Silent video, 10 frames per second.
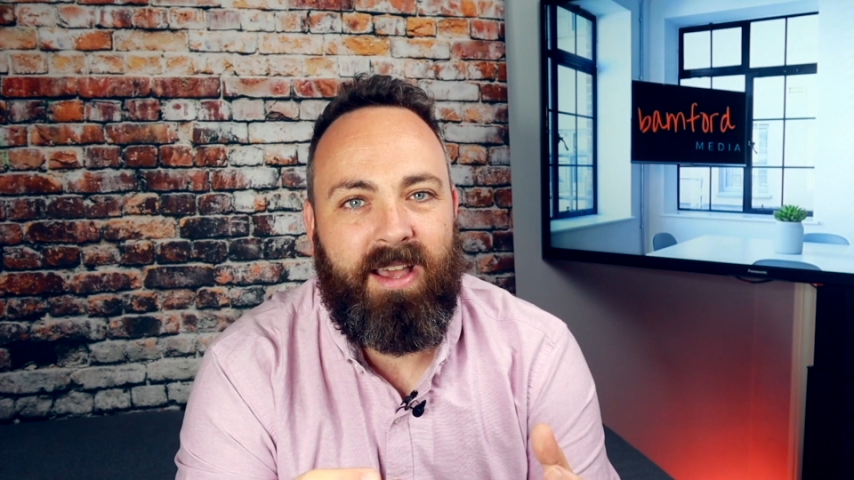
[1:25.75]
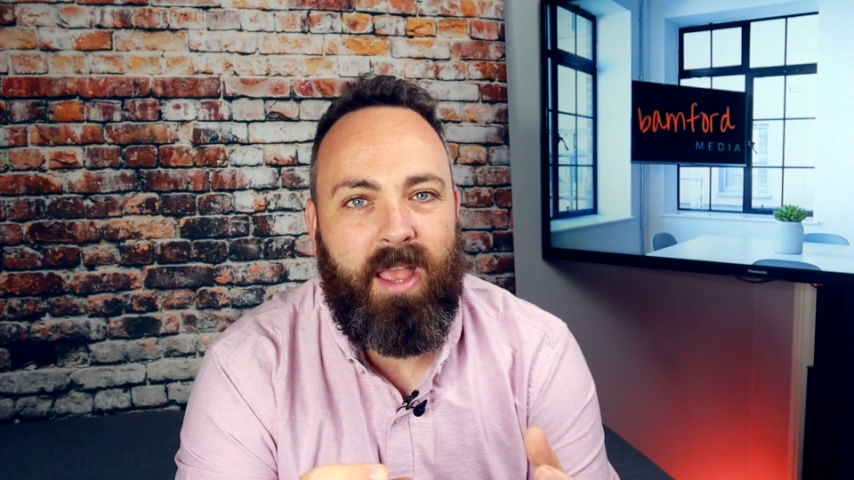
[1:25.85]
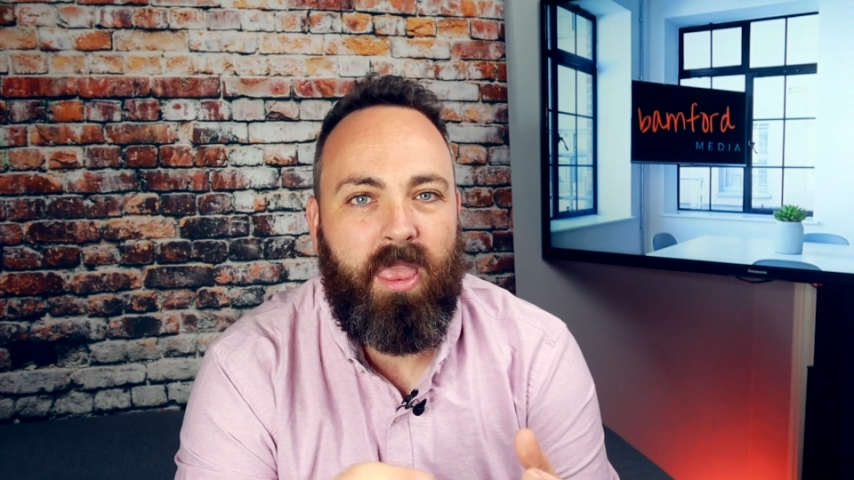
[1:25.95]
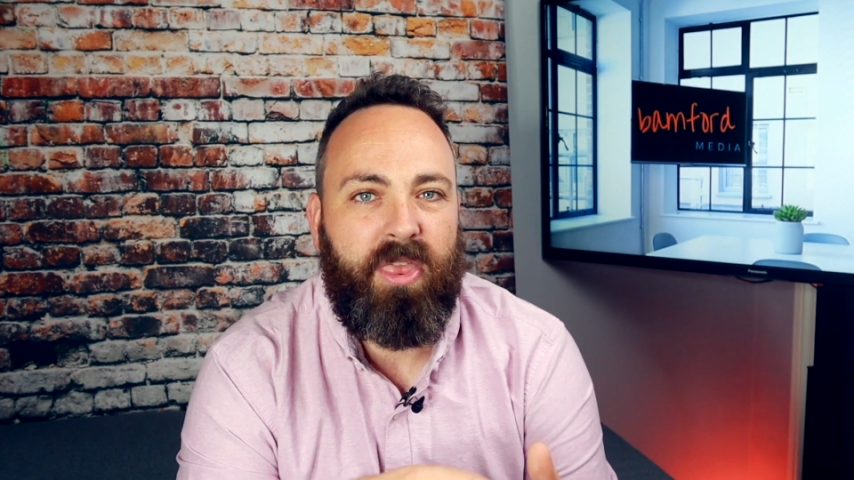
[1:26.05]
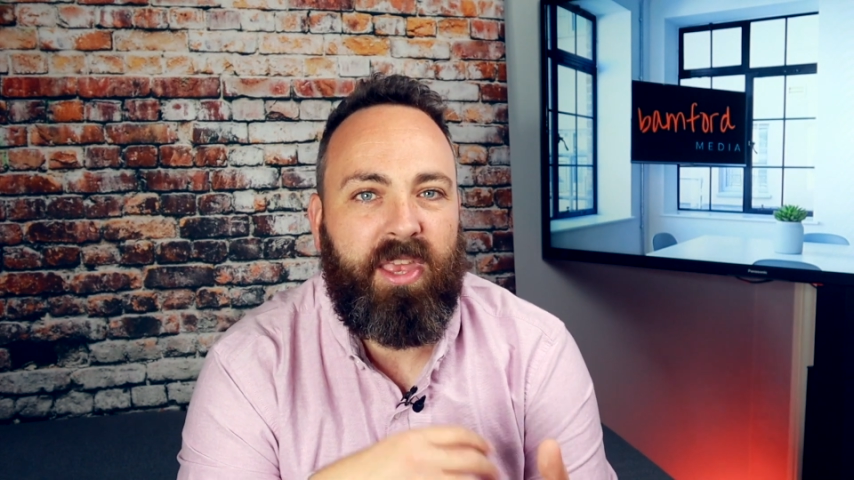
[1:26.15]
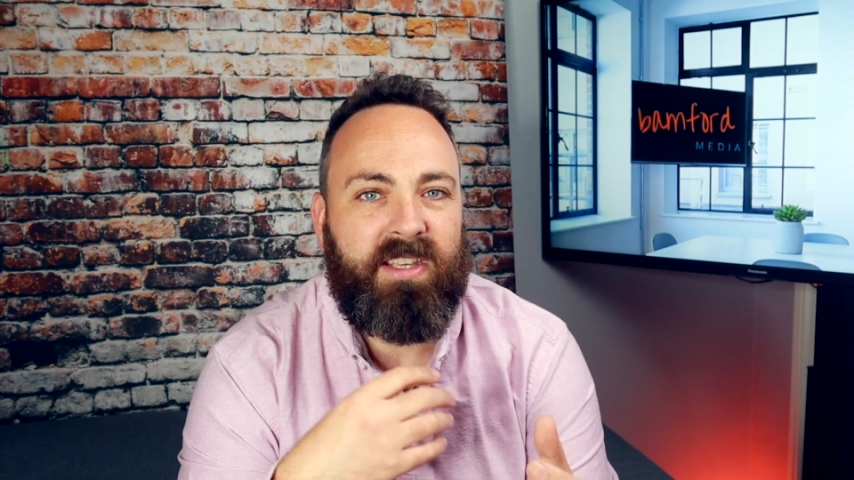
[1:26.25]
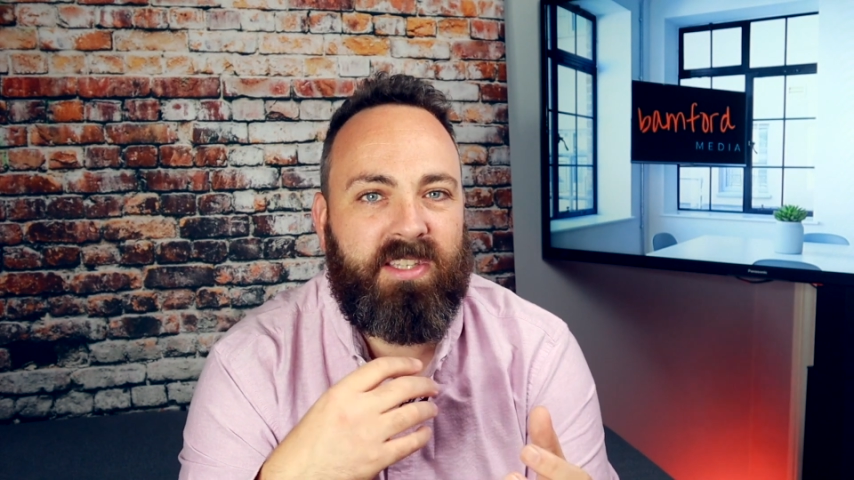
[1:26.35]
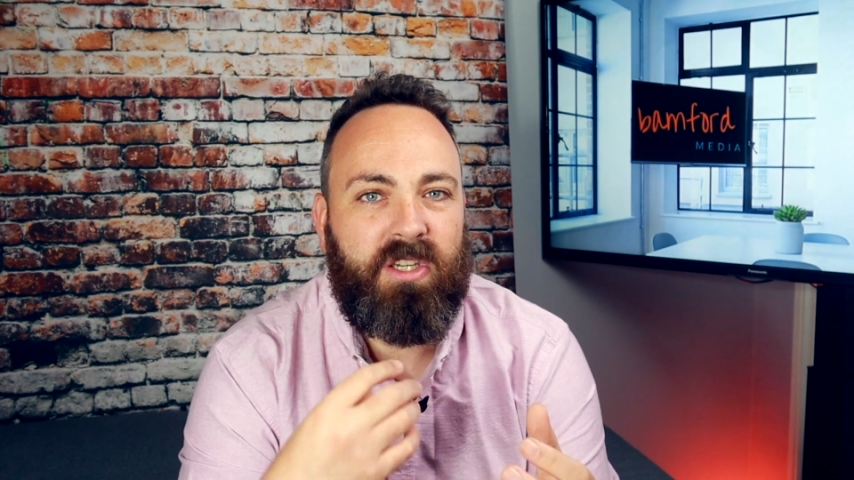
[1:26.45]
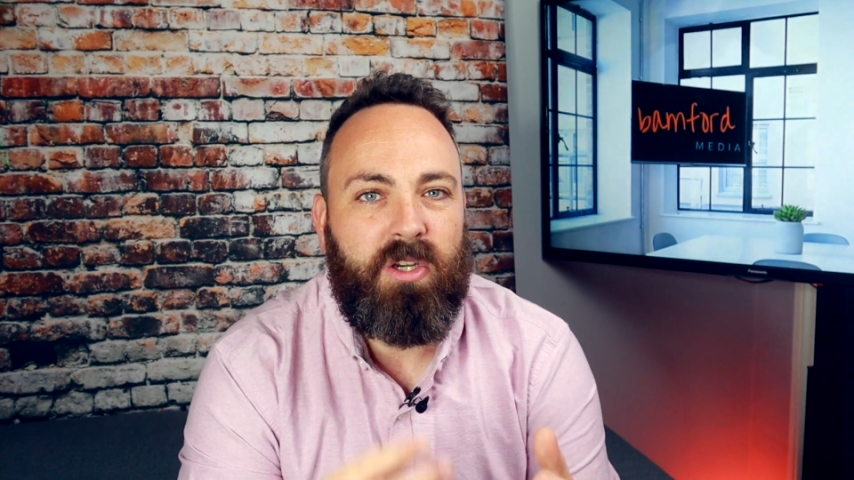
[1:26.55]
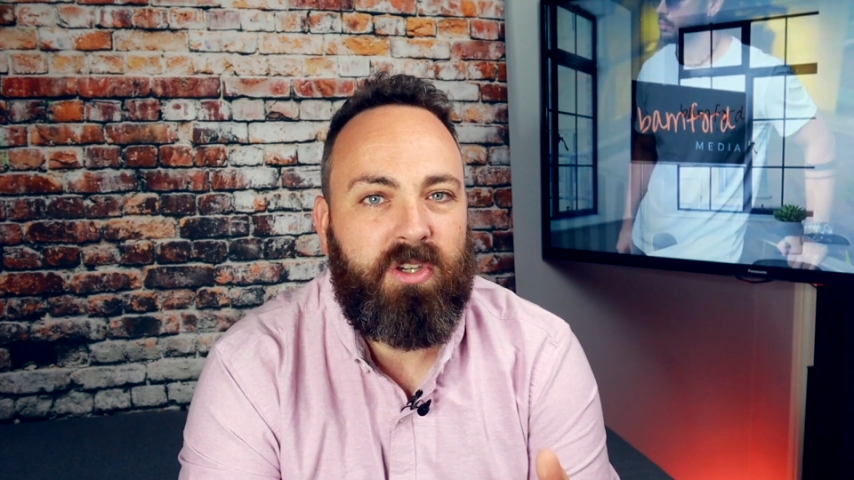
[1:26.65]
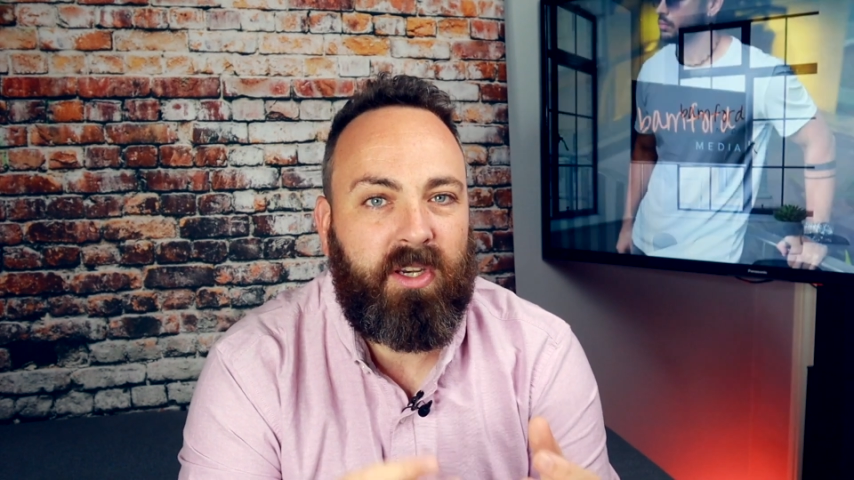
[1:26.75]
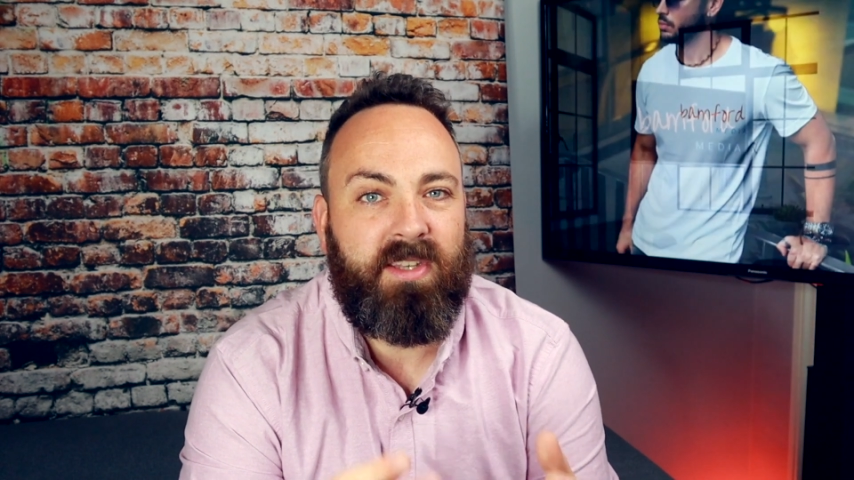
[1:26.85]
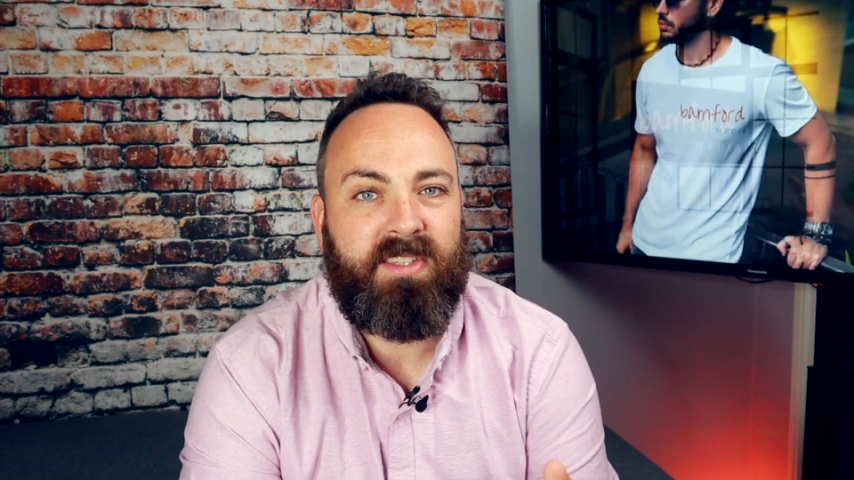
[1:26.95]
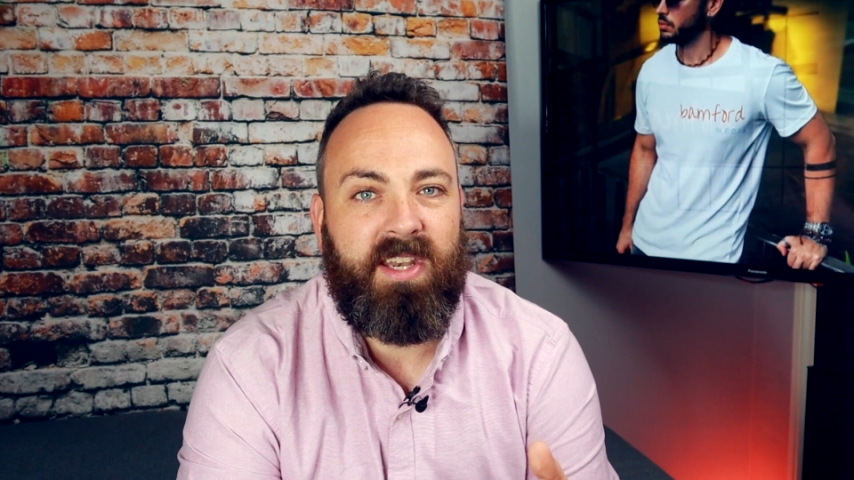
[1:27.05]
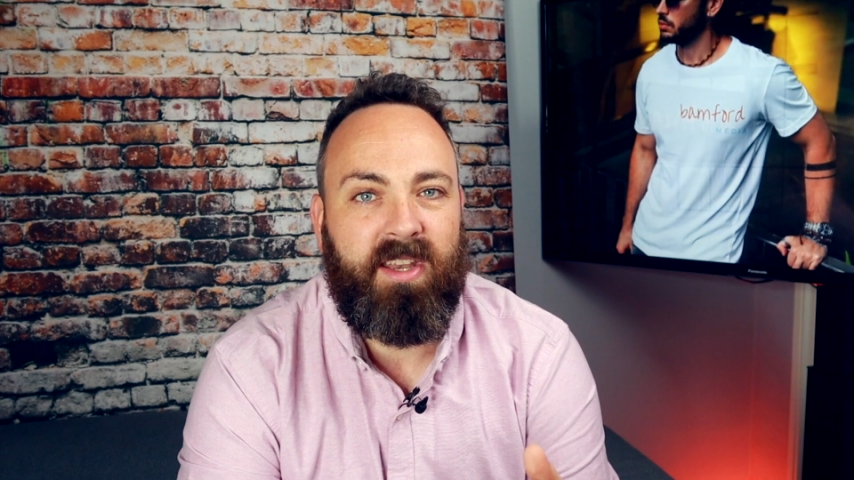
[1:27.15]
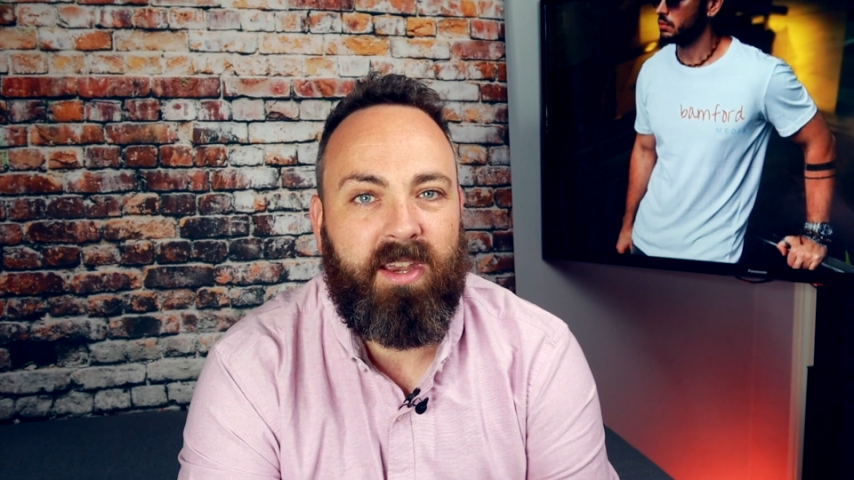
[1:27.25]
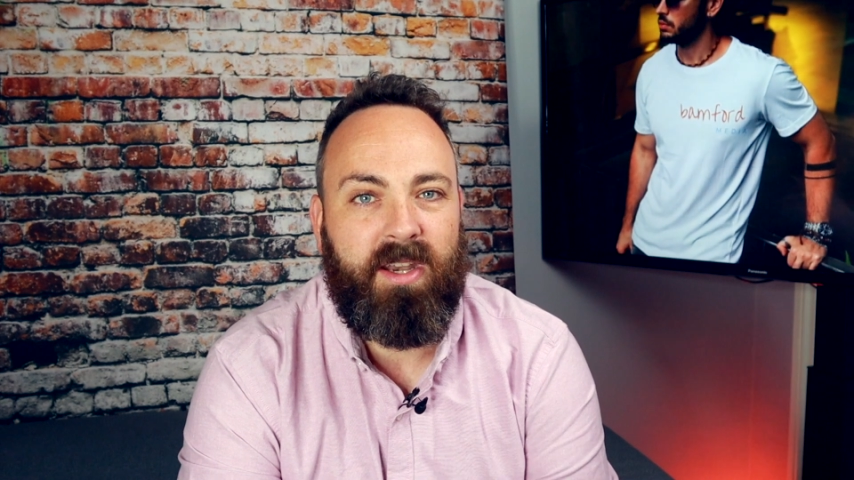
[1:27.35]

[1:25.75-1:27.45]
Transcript: and the things that you should consider